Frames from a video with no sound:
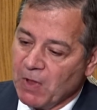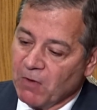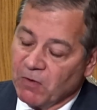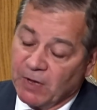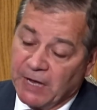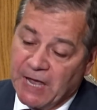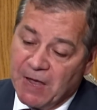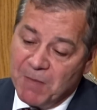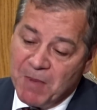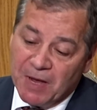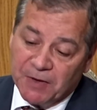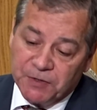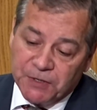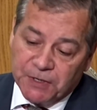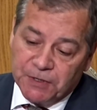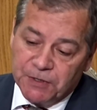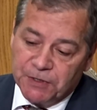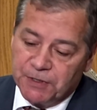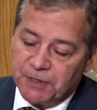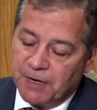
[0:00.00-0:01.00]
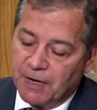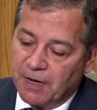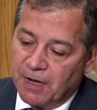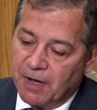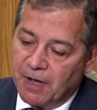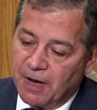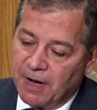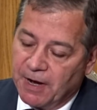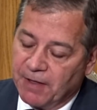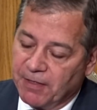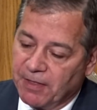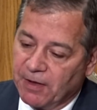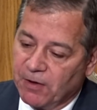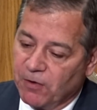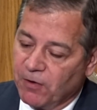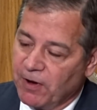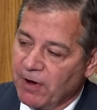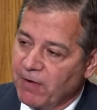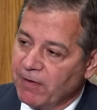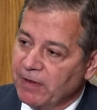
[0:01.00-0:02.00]
The key message, and I think
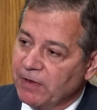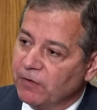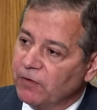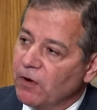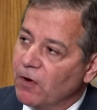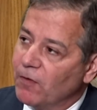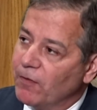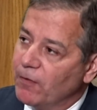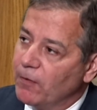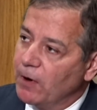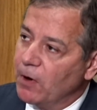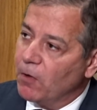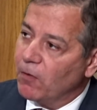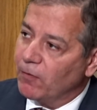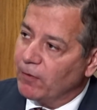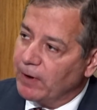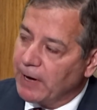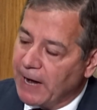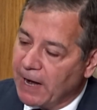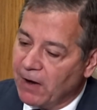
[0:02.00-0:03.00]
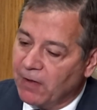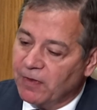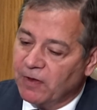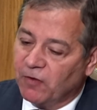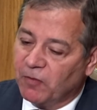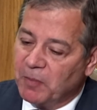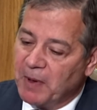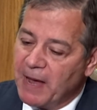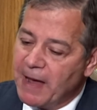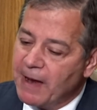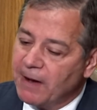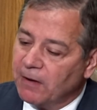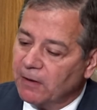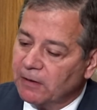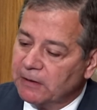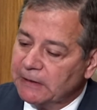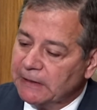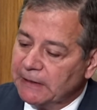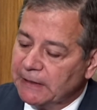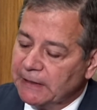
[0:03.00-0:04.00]
you're hearing this over and over again on this
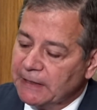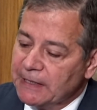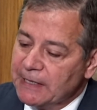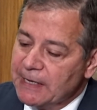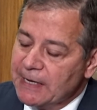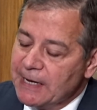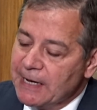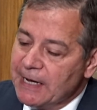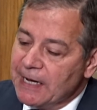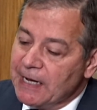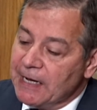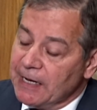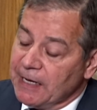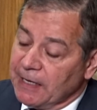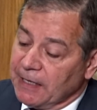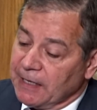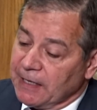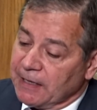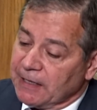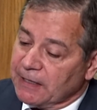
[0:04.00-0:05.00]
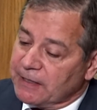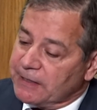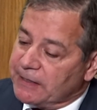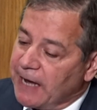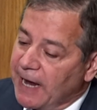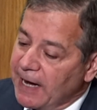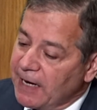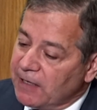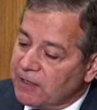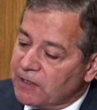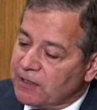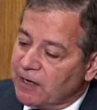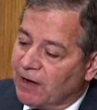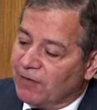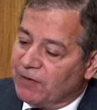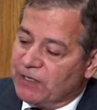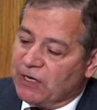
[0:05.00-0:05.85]
panel, the science of